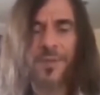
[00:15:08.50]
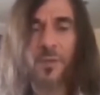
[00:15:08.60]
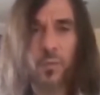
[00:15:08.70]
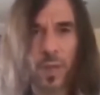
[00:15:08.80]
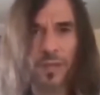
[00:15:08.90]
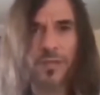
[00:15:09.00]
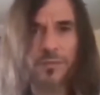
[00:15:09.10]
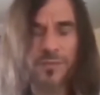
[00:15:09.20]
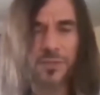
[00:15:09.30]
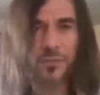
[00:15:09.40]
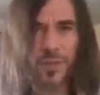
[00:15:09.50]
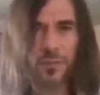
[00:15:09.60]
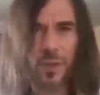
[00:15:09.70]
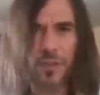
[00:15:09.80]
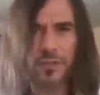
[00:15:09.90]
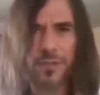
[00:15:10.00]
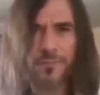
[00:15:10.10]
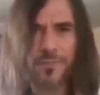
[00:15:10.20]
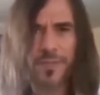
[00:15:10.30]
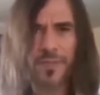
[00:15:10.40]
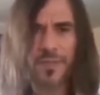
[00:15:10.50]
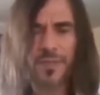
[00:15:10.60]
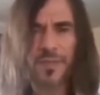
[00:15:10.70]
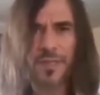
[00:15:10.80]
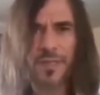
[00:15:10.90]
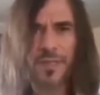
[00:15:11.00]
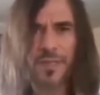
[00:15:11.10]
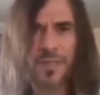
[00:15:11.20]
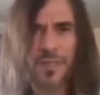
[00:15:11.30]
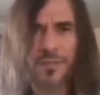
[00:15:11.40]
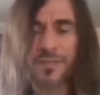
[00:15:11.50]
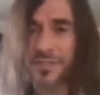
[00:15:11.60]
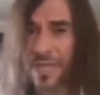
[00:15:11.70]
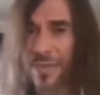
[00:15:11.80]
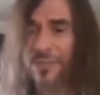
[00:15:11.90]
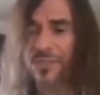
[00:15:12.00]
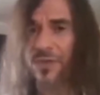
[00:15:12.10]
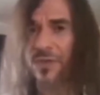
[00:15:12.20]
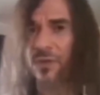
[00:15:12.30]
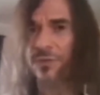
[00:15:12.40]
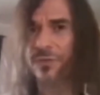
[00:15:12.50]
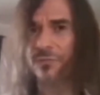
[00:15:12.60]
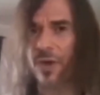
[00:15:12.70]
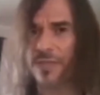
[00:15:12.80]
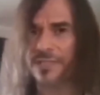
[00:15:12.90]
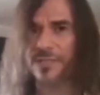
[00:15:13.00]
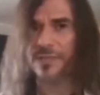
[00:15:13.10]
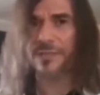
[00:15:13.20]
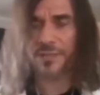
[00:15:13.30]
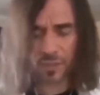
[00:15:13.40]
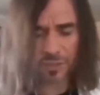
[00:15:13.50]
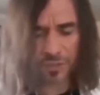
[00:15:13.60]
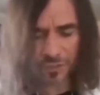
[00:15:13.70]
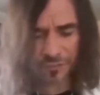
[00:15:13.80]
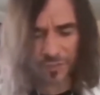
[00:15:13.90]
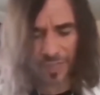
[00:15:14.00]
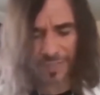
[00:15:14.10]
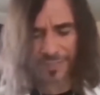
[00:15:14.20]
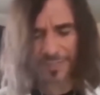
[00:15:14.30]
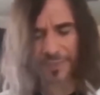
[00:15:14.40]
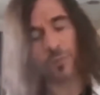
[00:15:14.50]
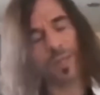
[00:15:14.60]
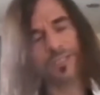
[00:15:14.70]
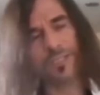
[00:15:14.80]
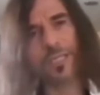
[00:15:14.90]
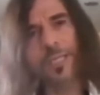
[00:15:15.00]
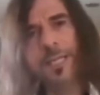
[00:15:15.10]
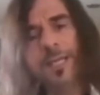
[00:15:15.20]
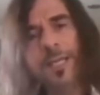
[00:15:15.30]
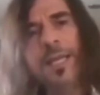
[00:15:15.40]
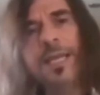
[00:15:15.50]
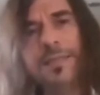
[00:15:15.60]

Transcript: Welcome to the real world. The same Masonic author writes in The Doctrine of Transcendental Magic, in the